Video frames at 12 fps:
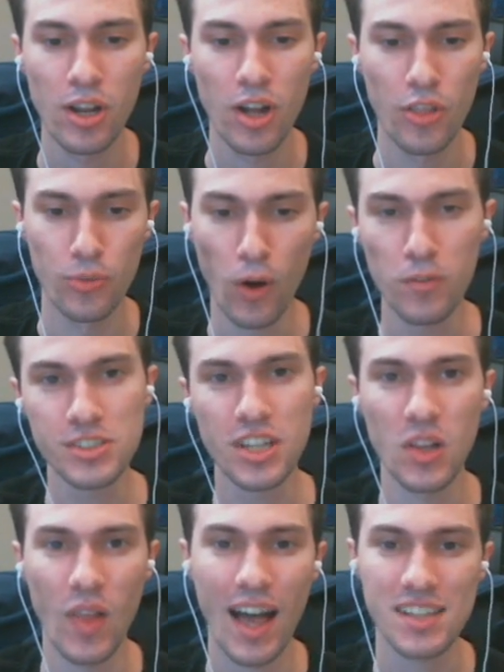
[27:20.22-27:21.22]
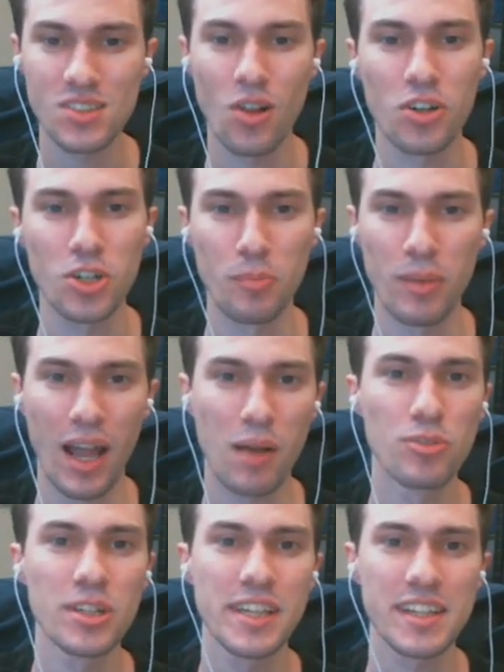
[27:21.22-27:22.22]
The rover's gonna last longer, but I'm
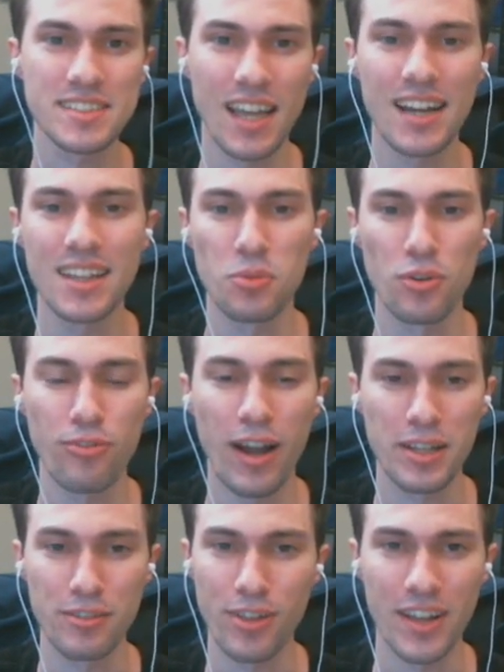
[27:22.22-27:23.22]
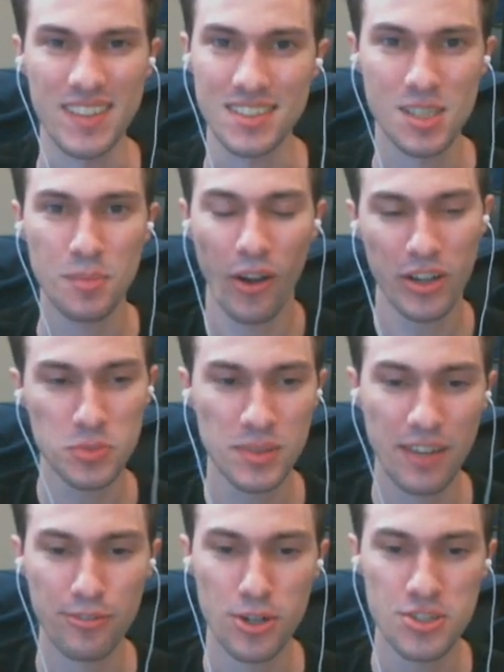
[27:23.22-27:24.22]
really excited that we're finally flying things. To be honest, when they
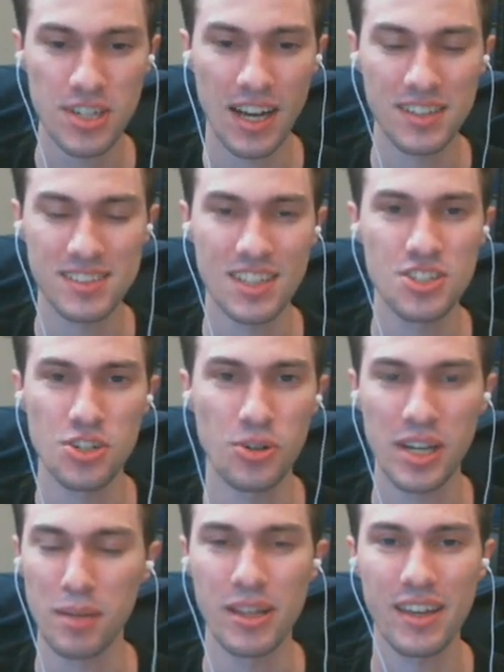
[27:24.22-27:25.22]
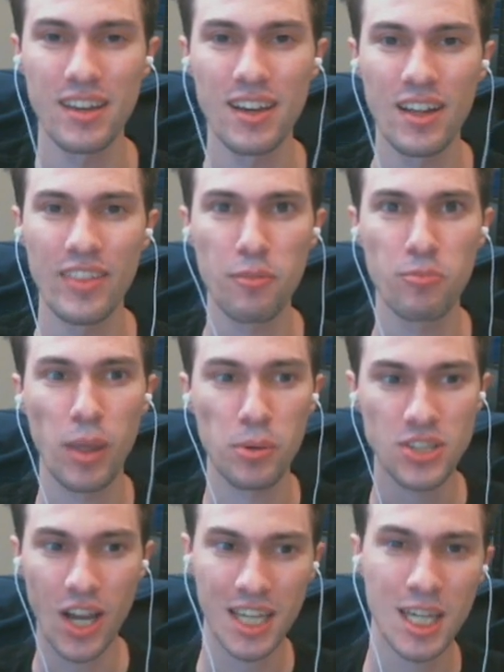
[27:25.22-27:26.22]
first announced Ingenuity, I'm like, they were
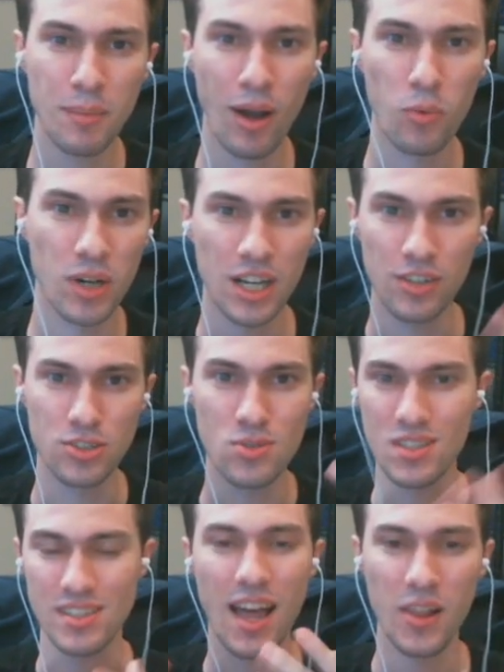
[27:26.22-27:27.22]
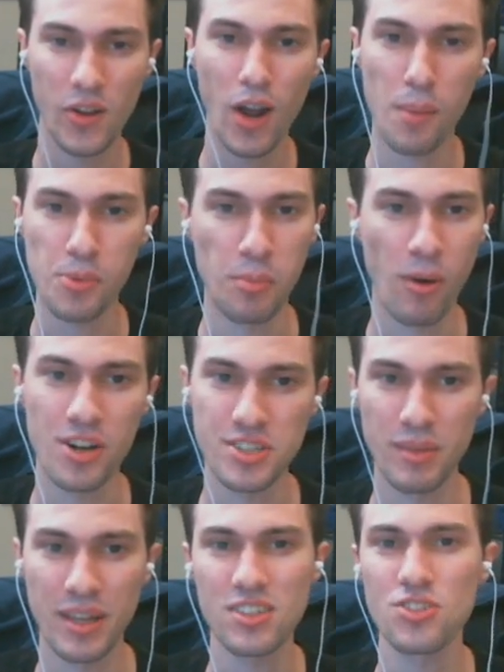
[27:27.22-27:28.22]
talking about we're gonna do this helicopter to Mars. I'm
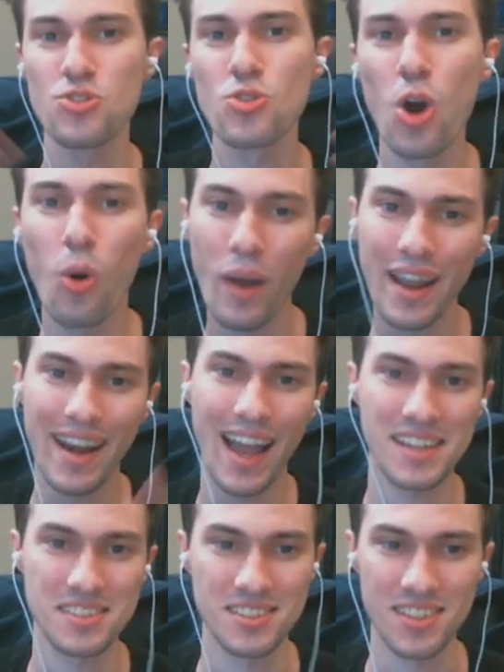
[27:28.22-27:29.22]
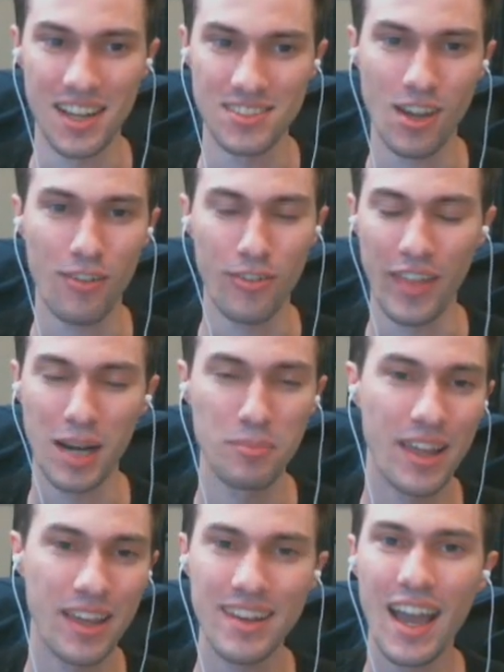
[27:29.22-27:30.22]
like, there's no way NASA signs off on that. I'm
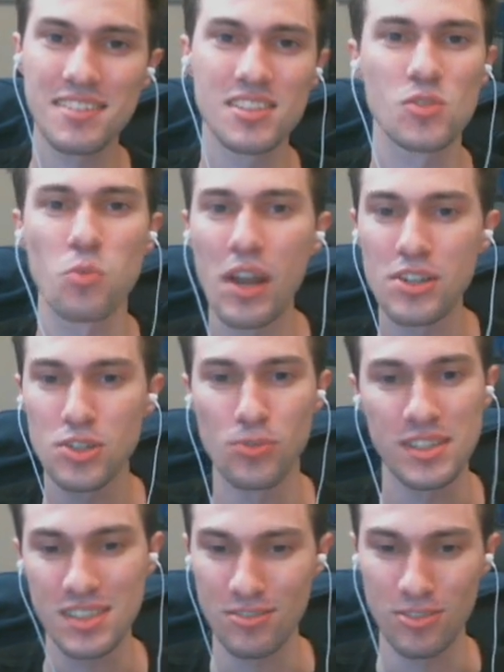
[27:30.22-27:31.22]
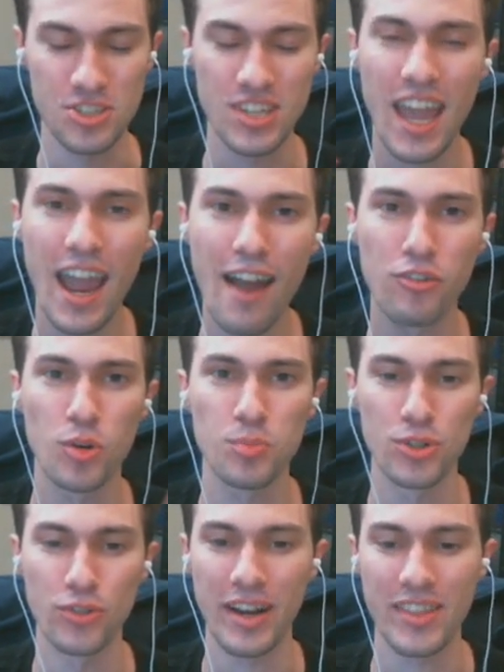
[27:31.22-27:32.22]
like, NASA's way too risk averse to ever
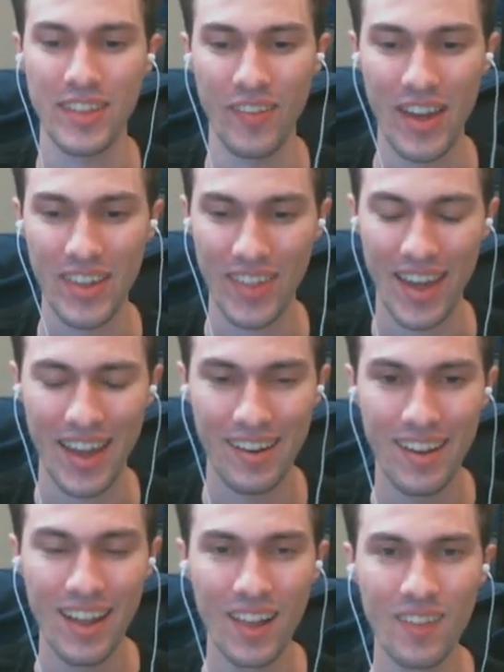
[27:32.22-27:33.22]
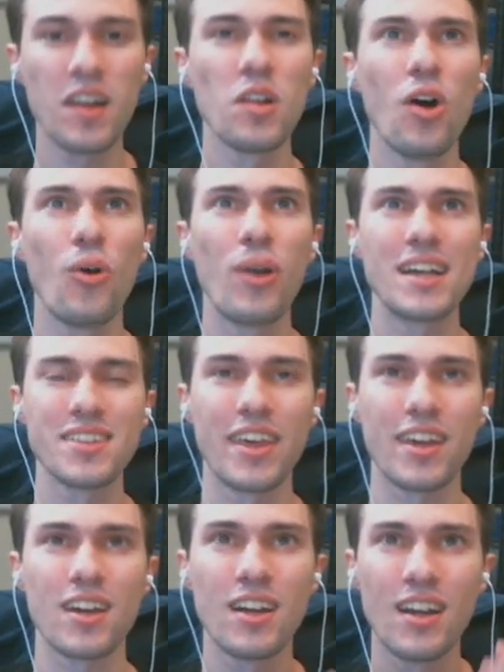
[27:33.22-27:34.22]
prove anything like that, let alone as like